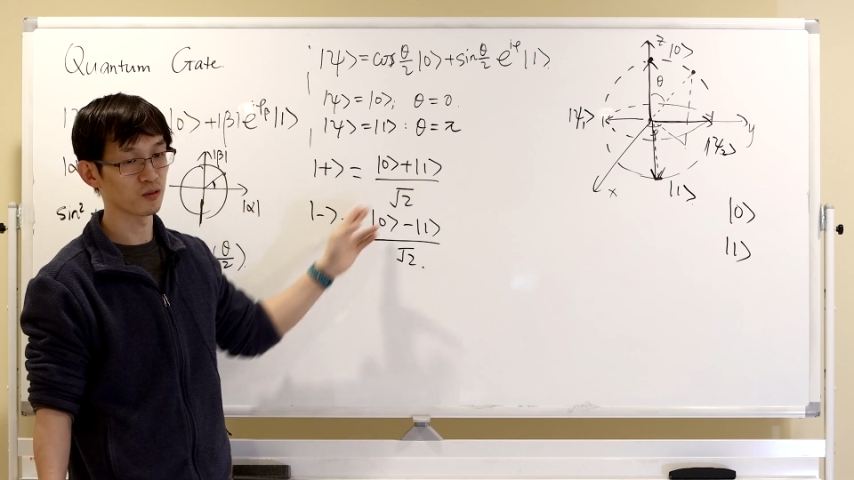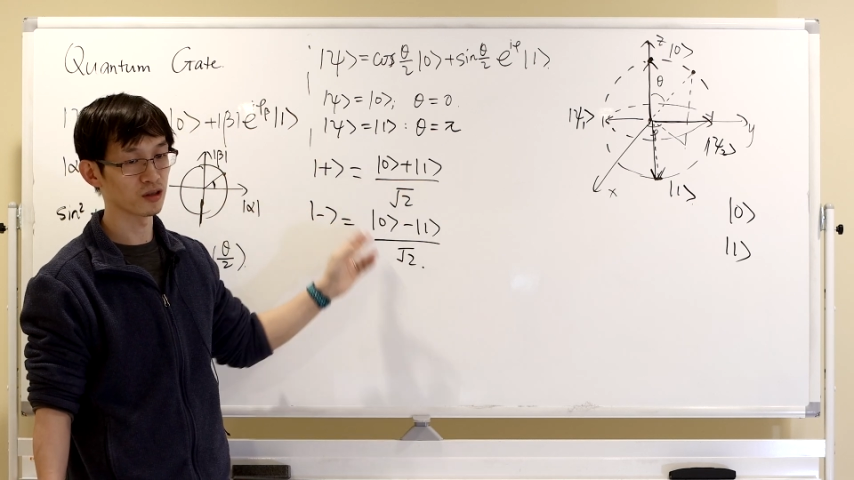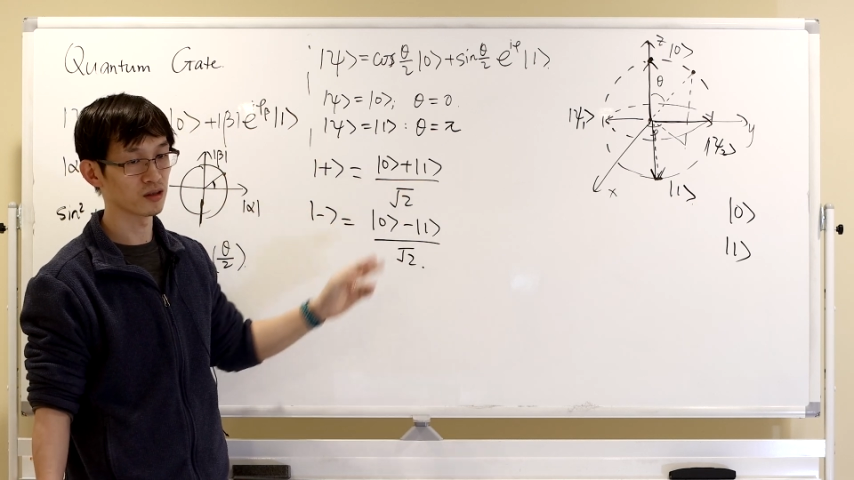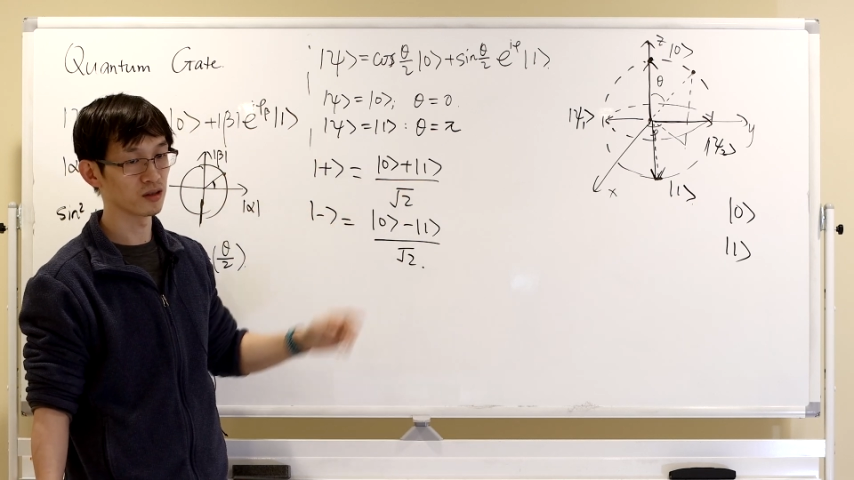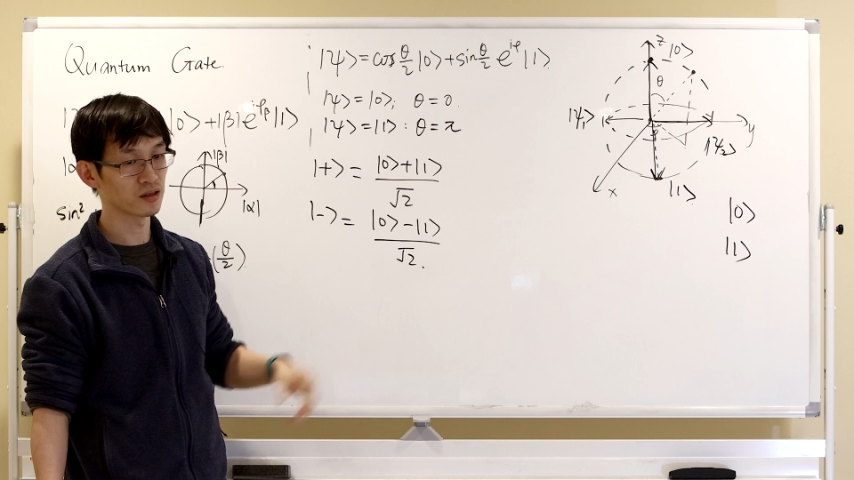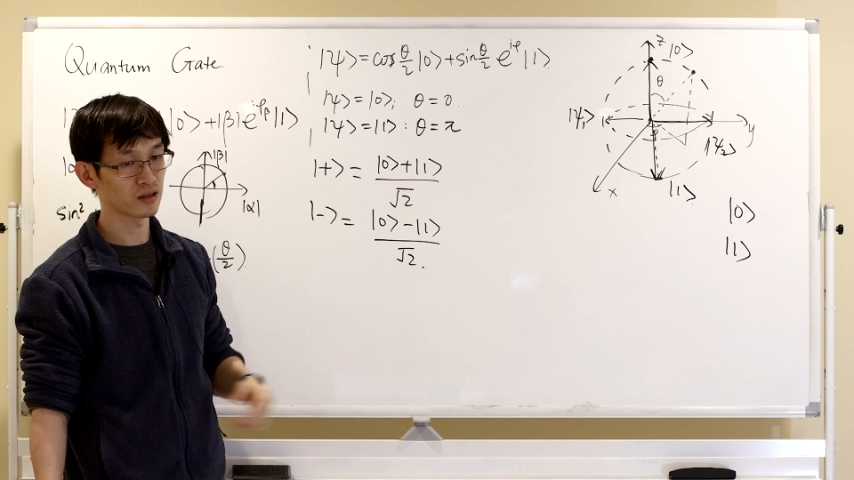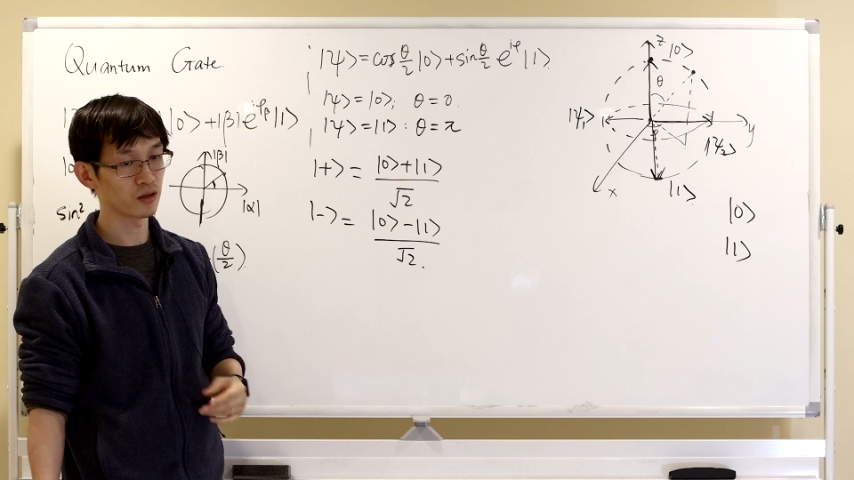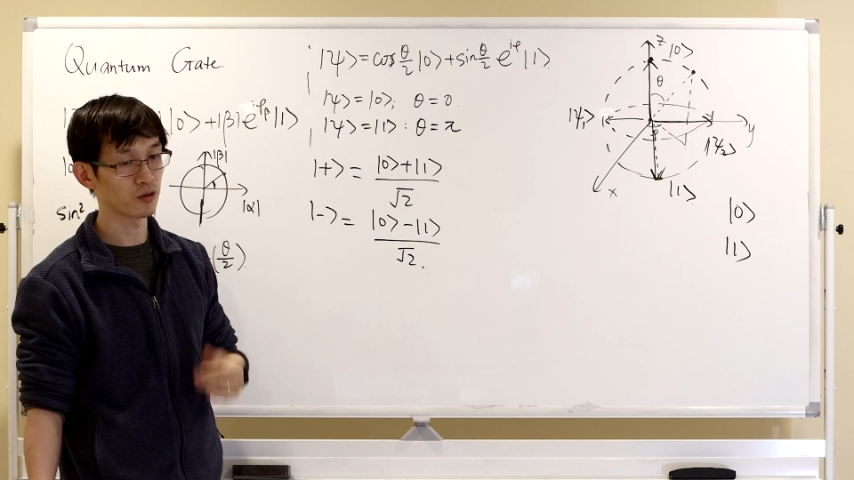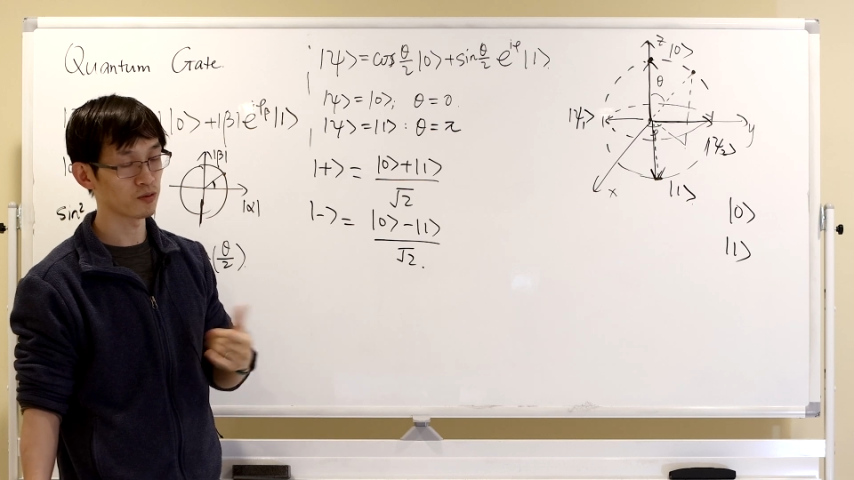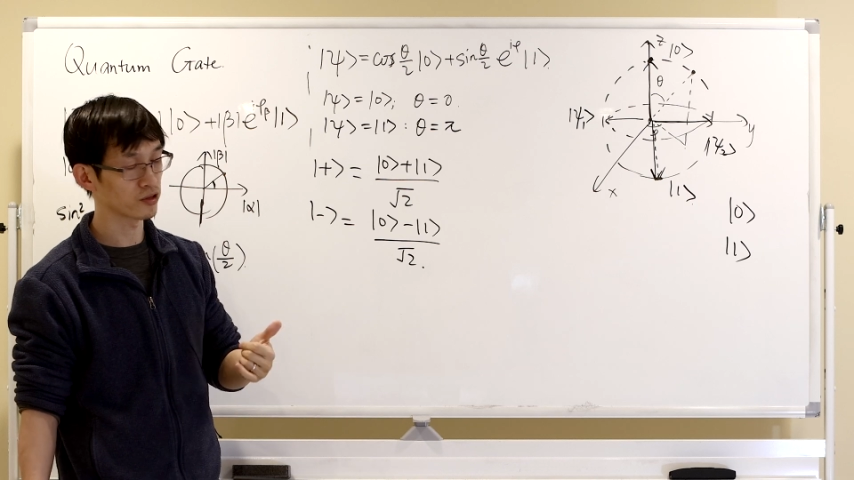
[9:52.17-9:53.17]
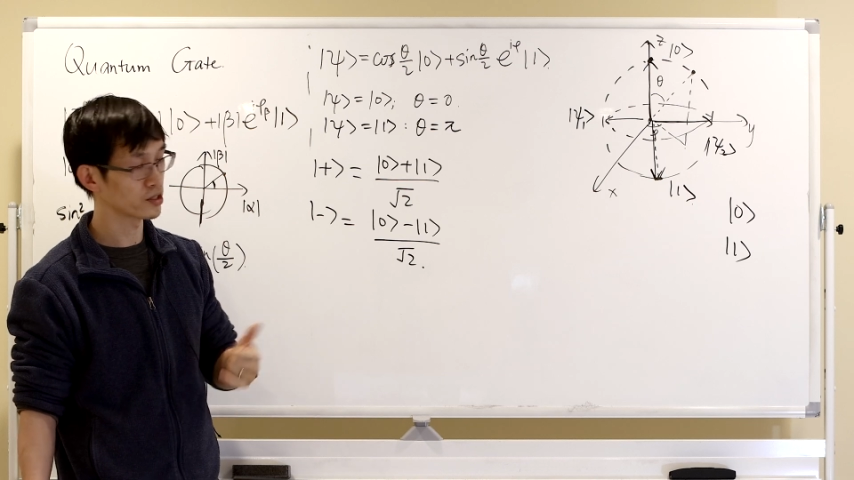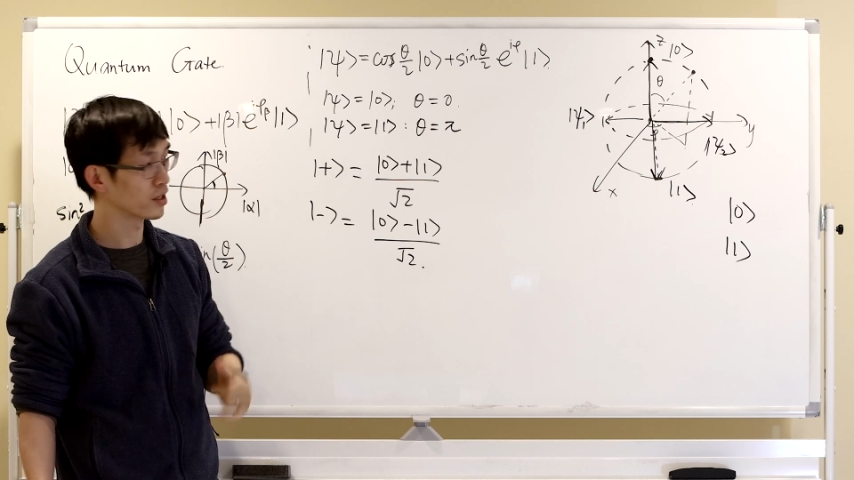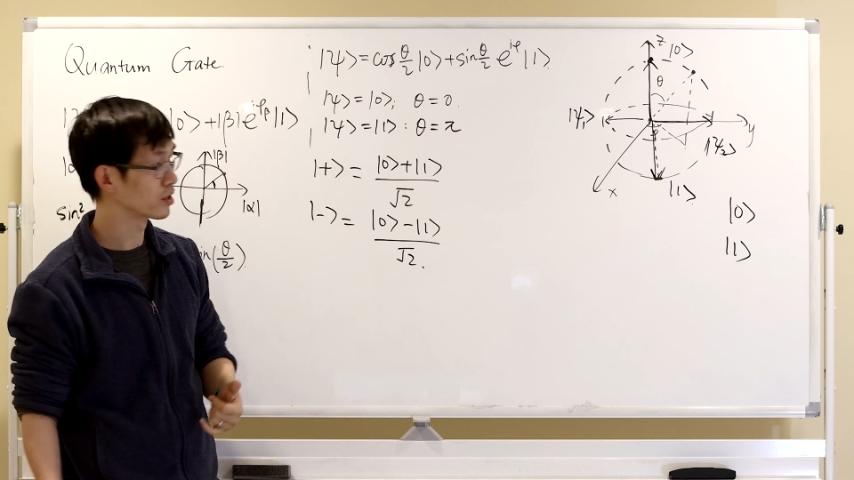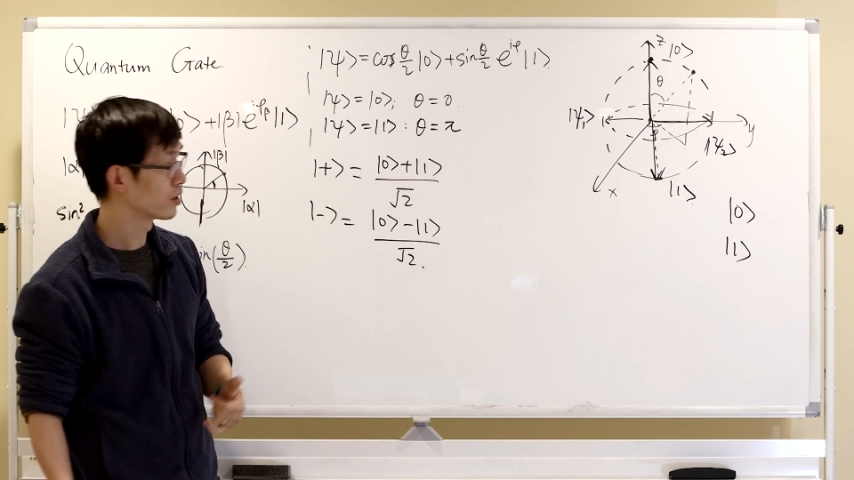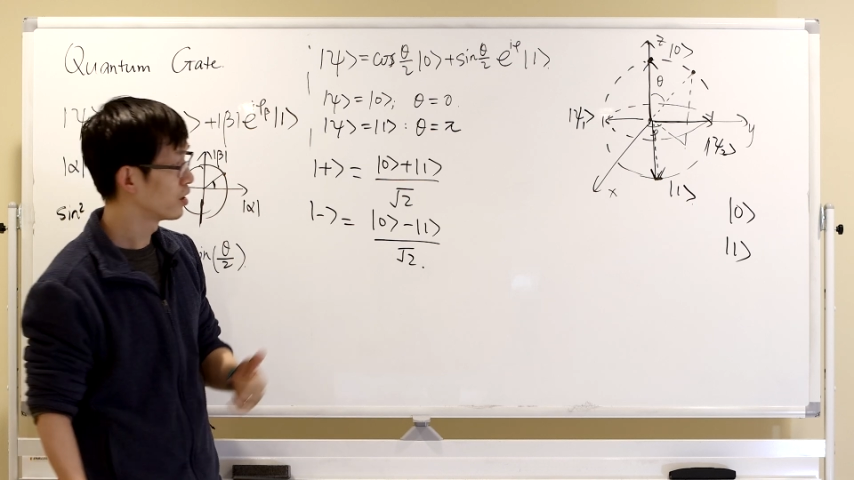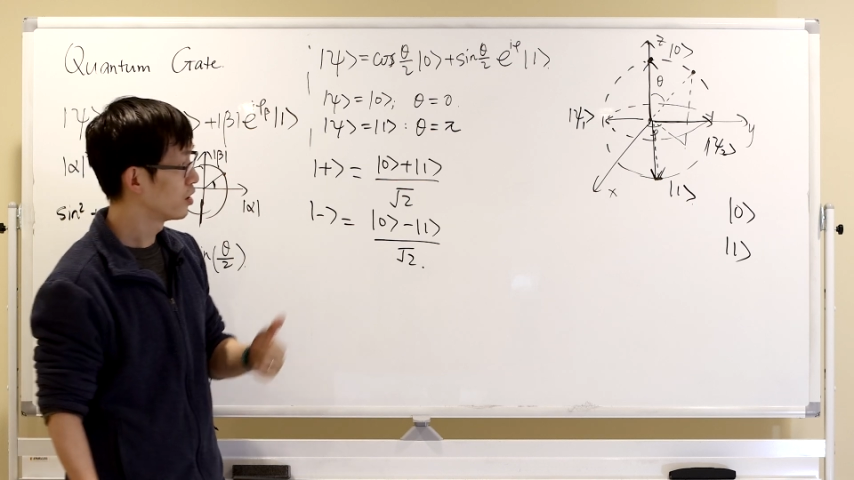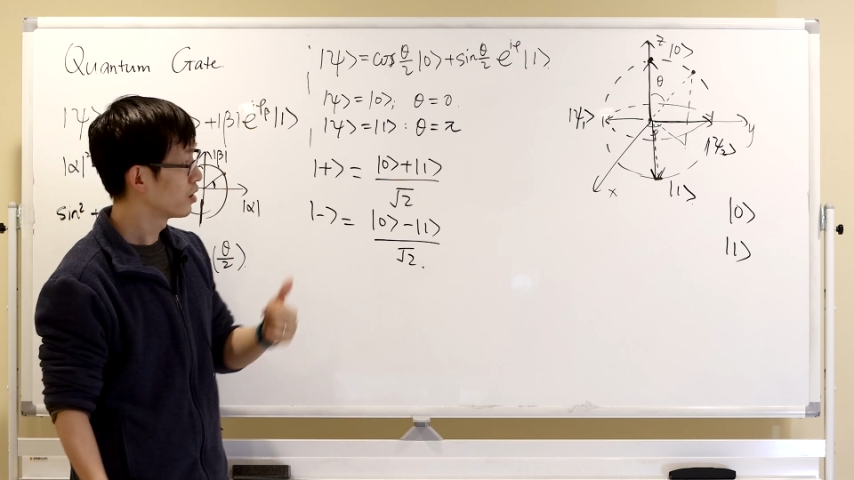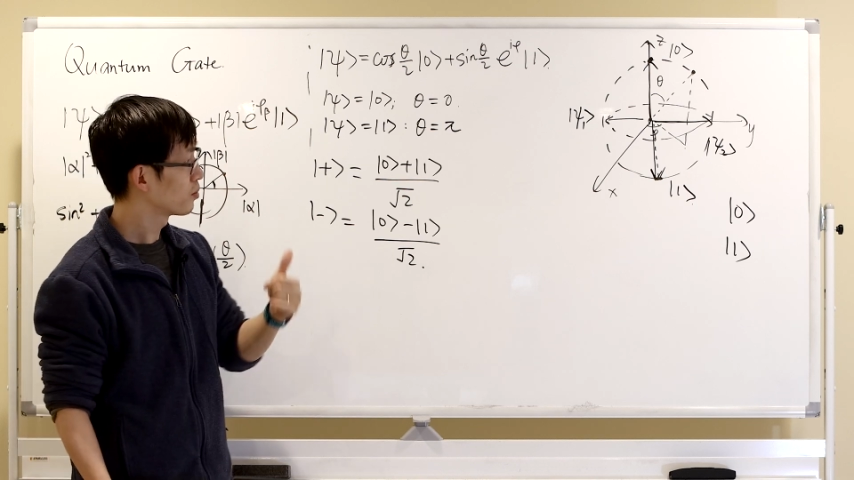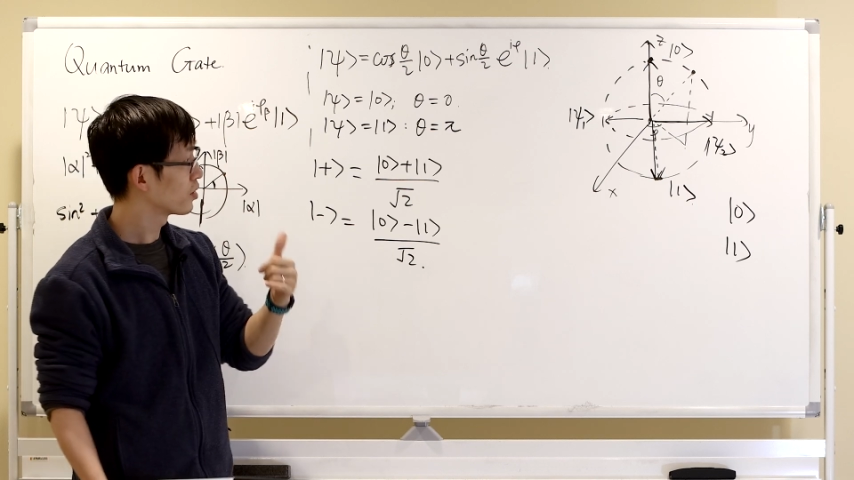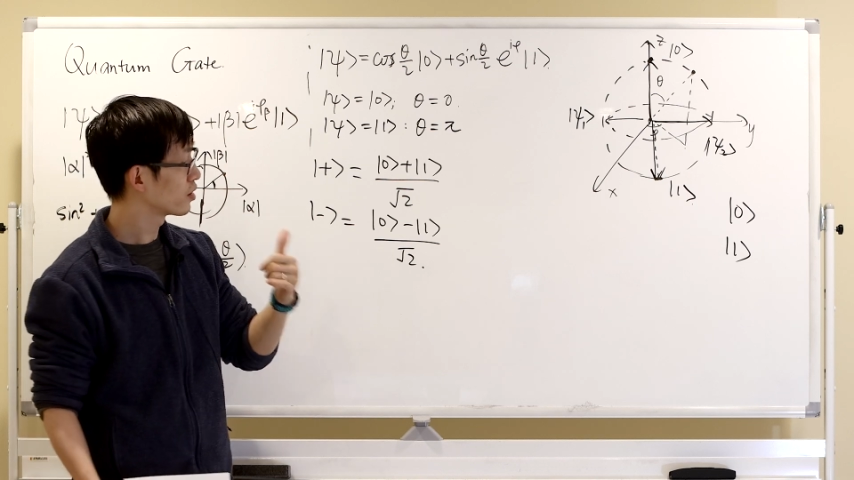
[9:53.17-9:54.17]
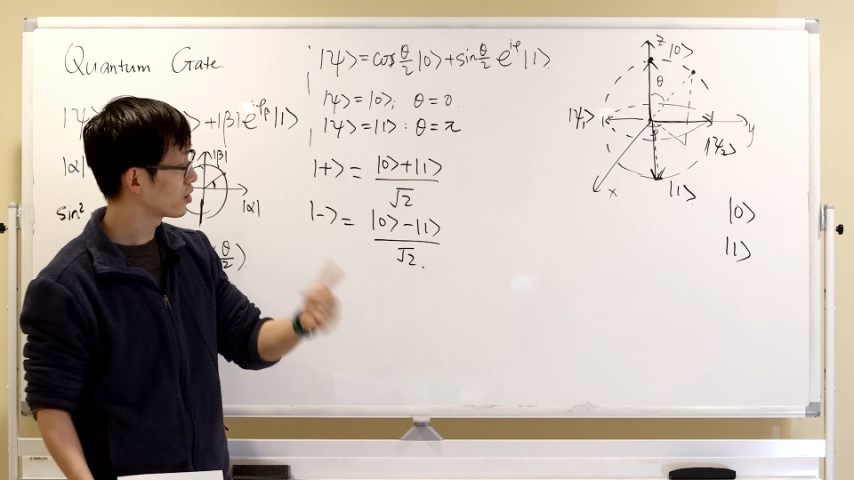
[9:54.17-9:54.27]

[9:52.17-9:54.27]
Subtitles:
what this state represent. But